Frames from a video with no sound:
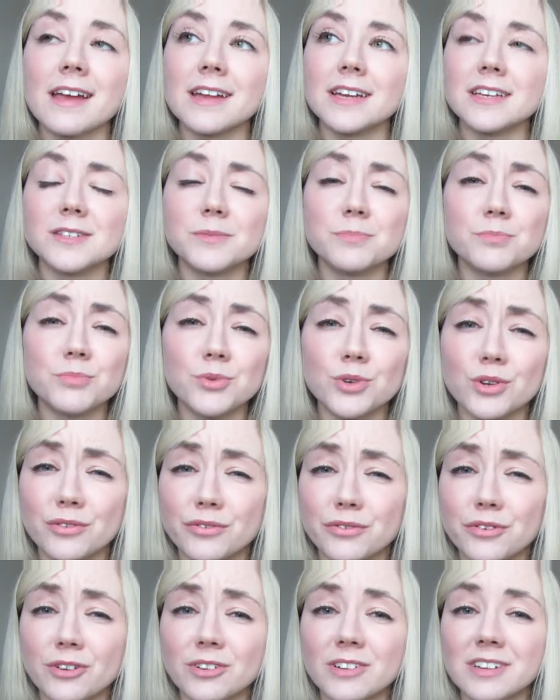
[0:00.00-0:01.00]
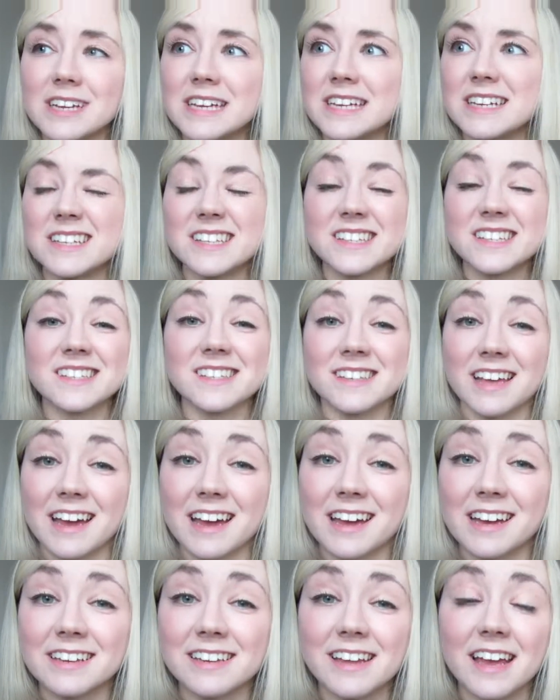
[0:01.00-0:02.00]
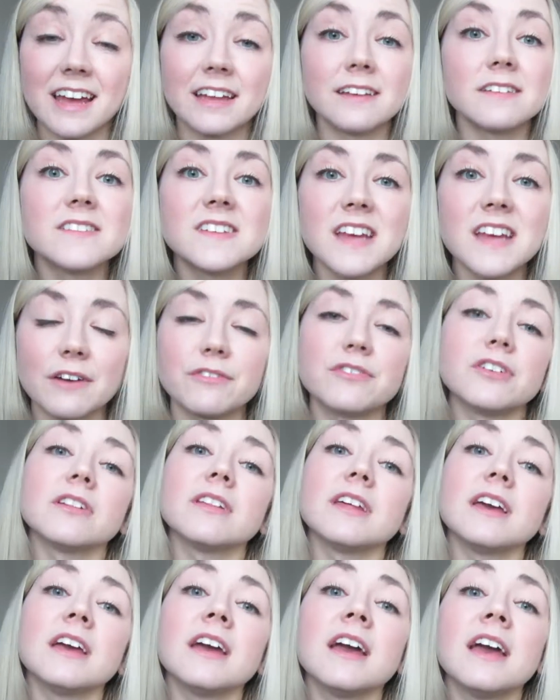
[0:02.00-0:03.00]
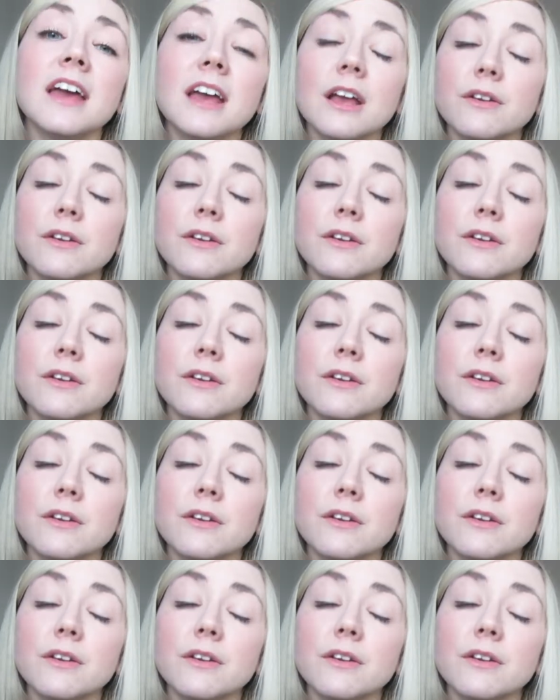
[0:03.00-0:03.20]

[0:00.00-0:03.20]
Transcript: It is beautiful, it is sad, and definitely,